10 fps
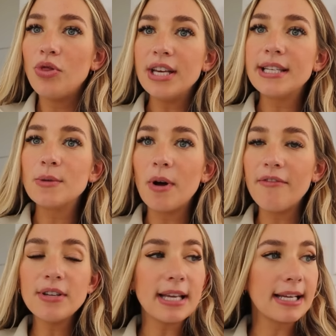this is what
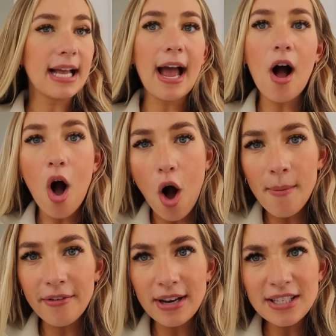it feels like. Because all
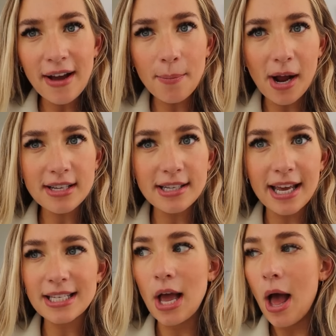my friends have had Braxton
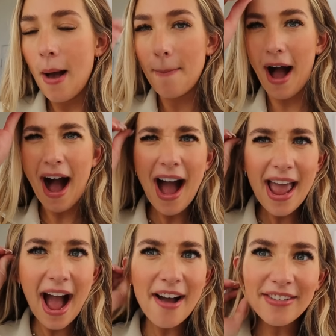Hicks, but I
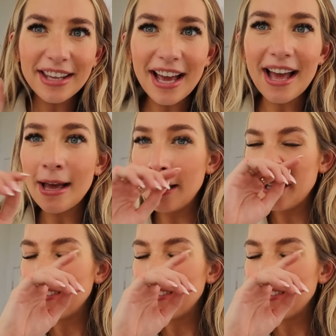haven't yet